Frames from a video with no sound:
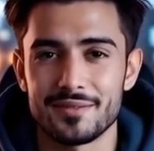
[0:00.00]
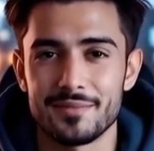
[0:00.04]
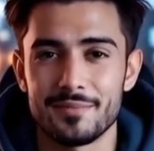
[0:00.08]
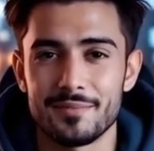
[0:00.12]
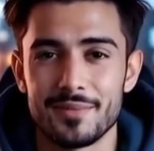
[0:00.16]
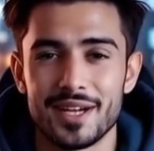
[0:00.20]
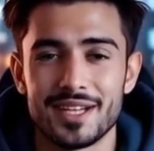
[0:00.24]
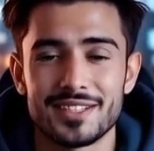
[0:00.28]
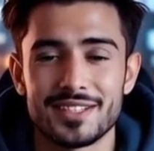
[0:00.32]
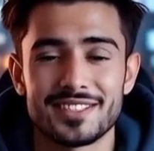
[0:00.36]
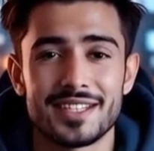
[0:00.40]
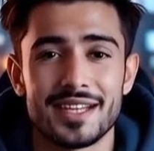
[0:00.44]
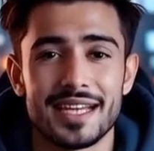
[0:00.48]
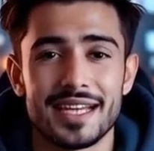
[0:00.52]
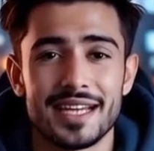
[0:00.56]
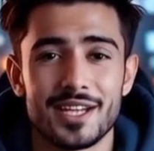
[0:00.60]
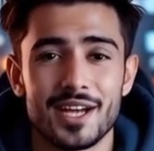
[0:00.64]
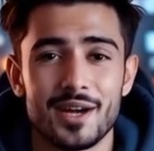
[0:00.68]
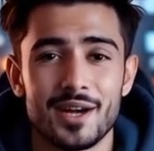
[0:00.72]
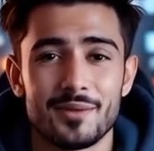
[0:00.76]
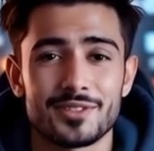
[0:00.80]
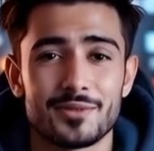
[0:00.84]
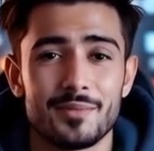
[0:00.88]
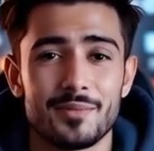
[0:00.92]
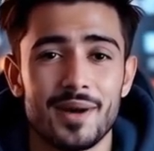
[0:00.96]
Plus, it
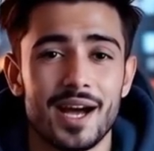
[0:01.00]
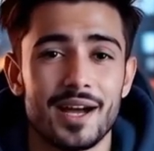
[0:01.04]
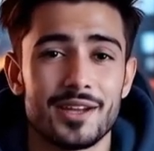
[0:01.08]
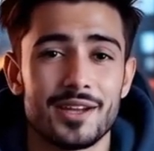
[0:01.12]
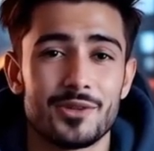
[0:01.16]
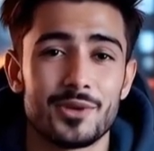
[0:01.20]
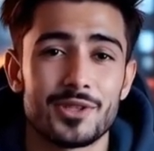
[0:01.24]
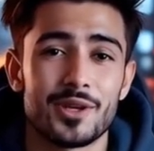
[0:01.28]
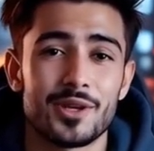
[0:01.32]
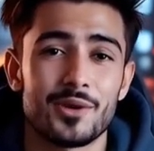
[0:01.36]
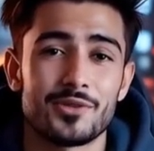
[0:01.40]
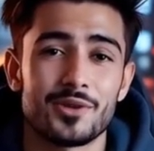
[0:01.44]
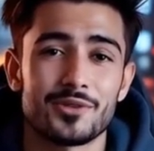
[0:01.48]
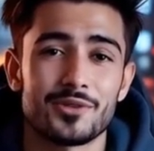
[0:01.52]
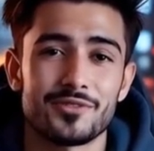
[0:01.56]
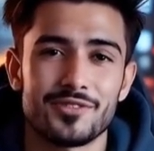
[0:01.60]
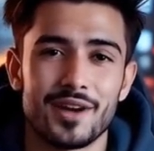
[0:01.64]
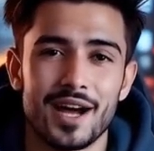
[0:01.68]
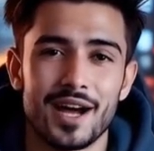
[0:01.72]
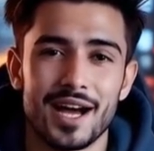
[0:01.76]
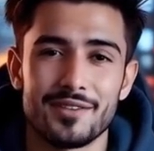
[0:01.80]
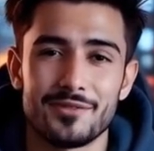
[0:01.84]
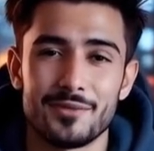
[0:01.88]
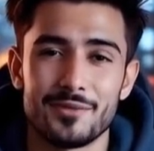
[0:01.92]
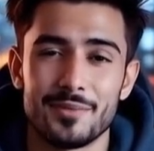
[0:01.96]
comes packed with over
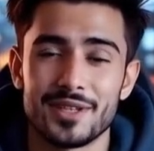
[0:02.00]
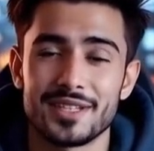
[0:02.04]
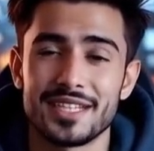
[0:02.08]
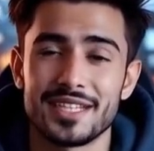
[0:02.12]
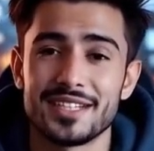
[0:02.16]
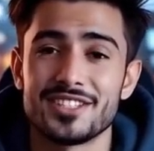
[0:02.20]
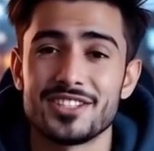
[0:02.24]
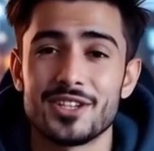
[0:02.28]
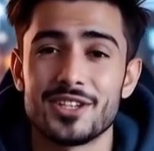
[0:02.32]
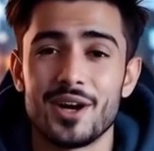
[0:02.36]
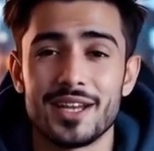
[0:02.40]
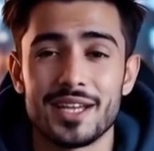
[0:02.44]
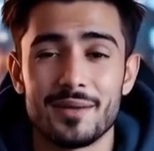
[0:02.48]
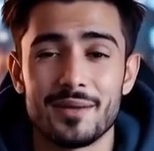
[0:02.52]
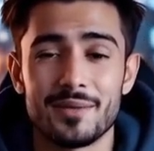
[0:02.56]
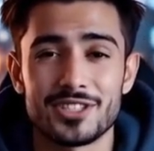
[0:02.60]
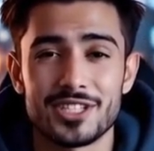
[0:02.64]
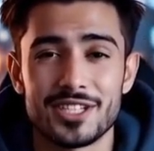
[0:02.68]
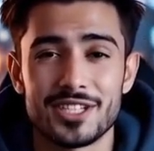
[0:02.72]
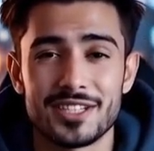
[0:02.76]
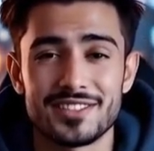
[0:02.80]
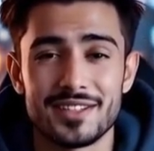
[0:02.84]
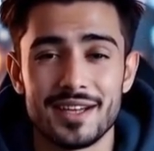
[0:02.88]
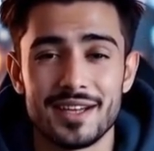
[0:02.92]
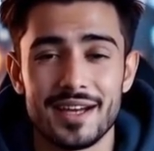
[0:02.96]
5 million stock
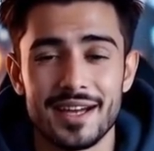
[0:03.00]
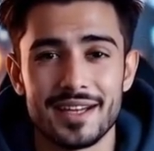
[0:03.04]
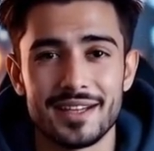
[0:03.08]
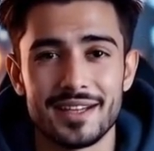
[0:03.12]
images,